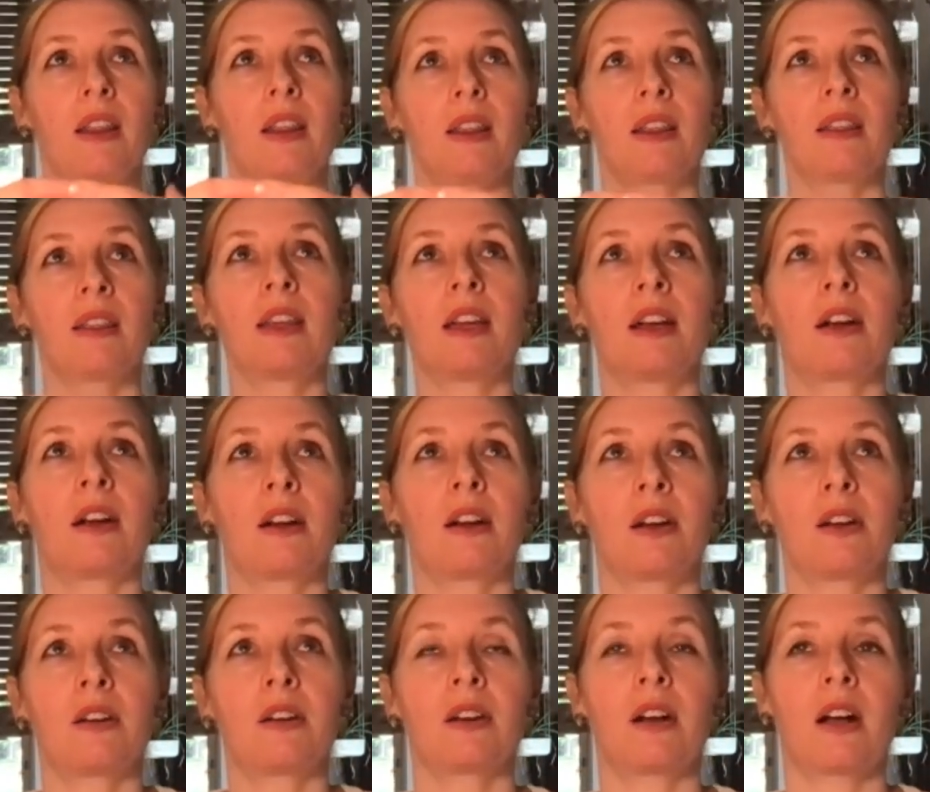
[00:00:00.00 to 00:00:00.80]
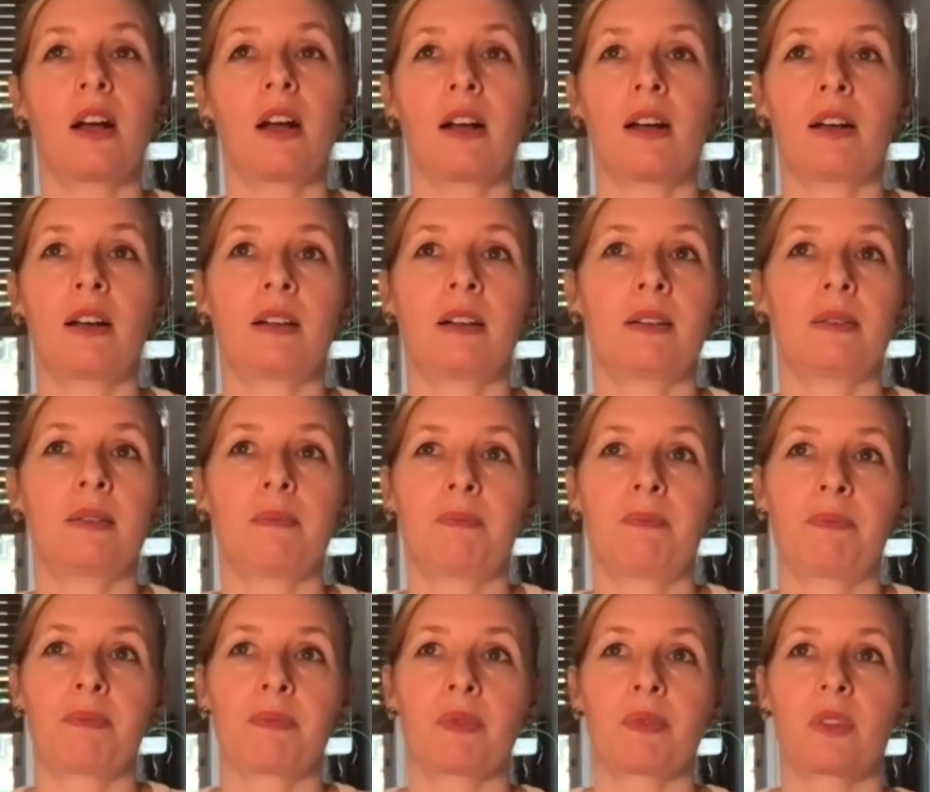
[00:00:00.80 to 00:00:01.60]
their uh,
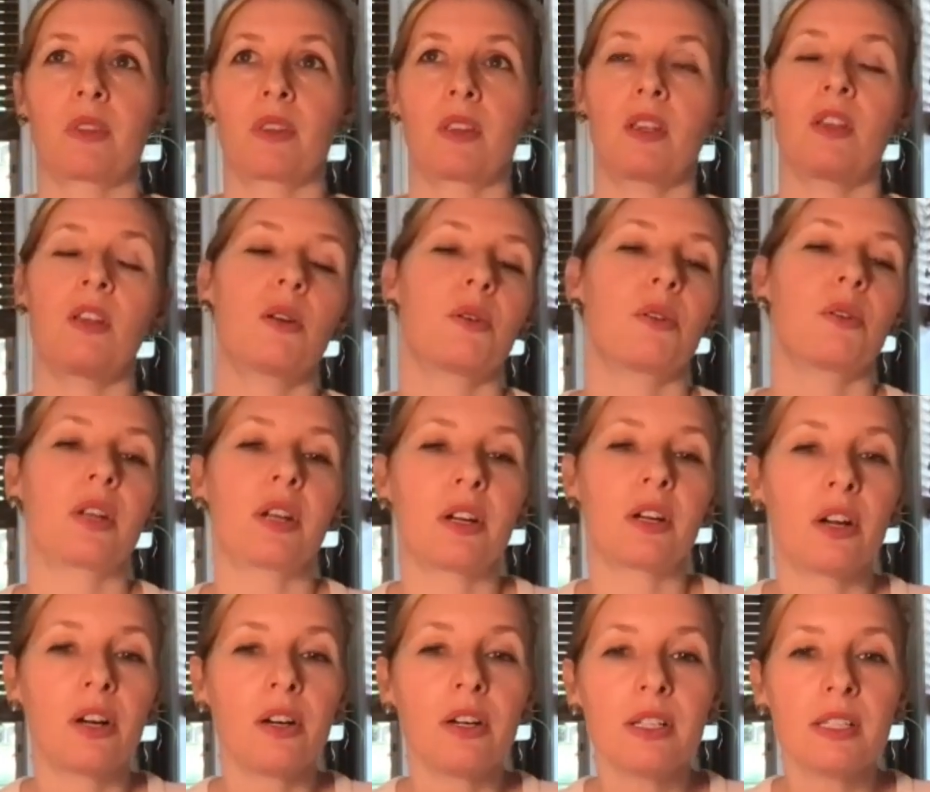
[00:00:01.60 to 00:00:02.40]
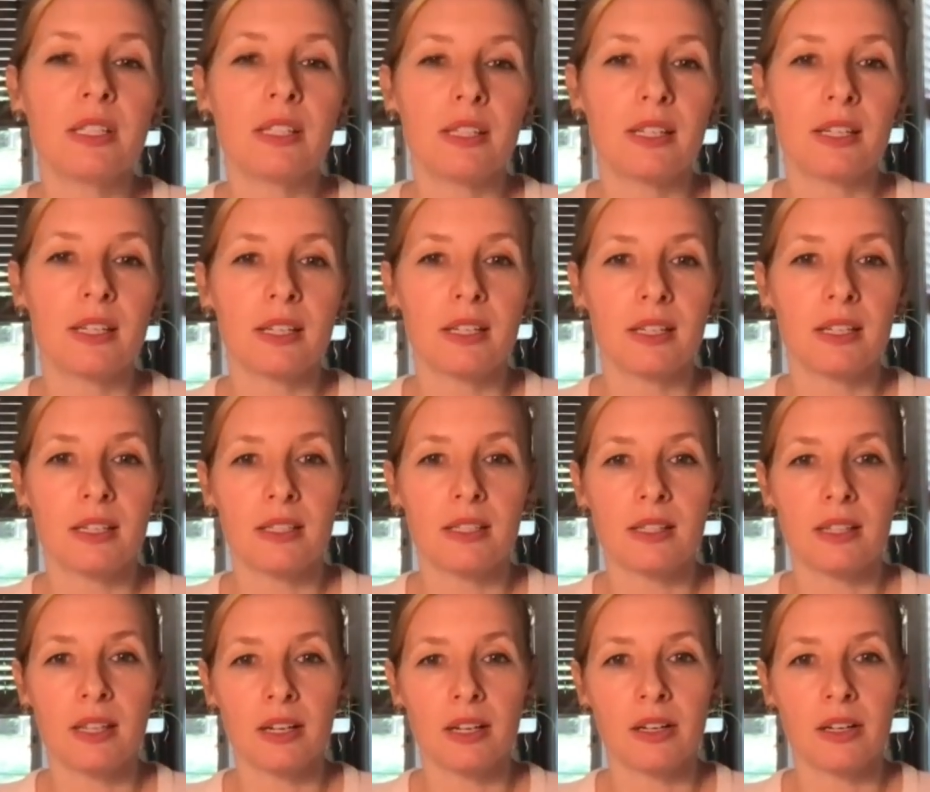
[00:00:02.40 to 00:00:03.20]
you know their currency is